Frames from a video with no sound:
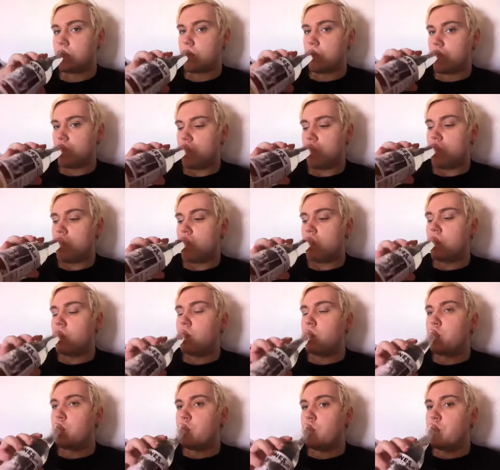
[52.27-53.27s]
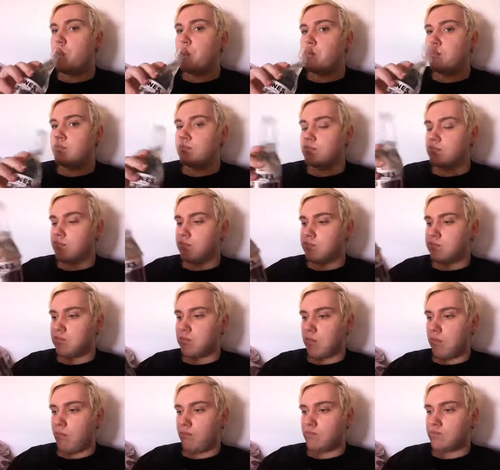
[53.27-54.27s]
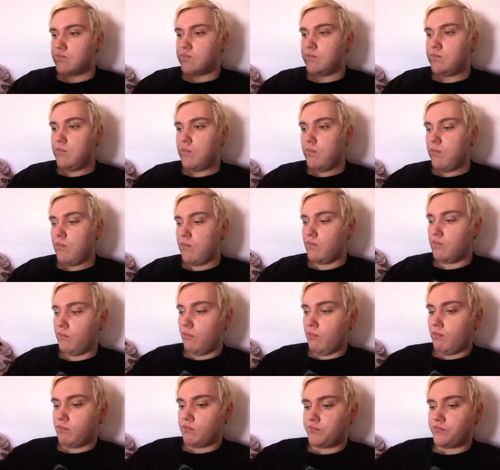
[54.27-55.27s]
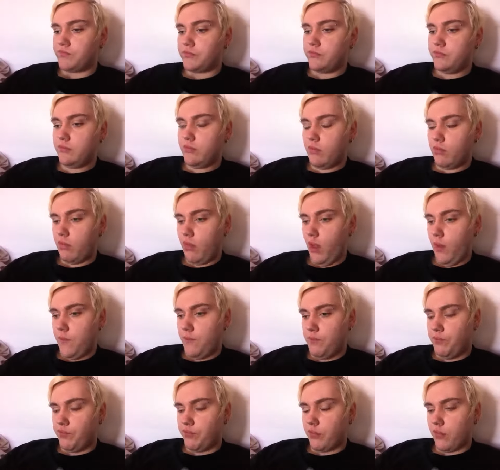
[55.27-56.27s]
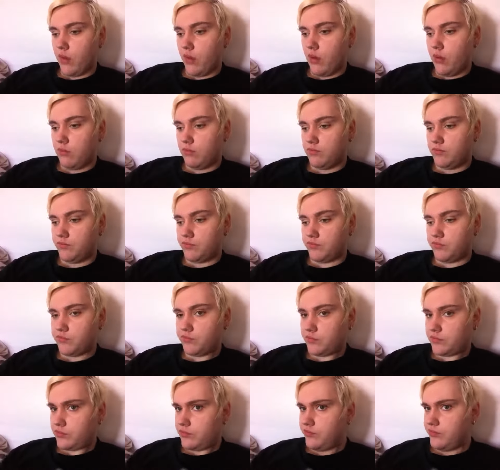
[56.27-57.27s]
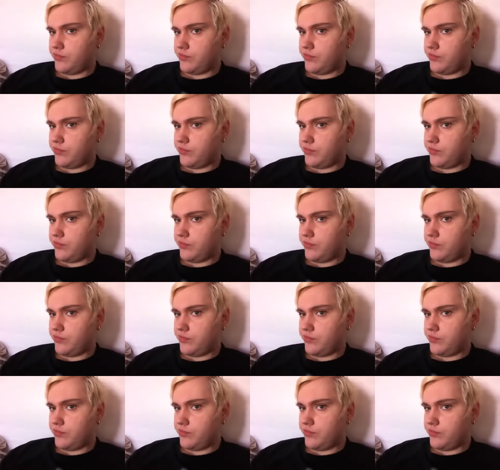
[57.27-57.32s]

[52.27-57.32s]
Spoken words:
[no speech]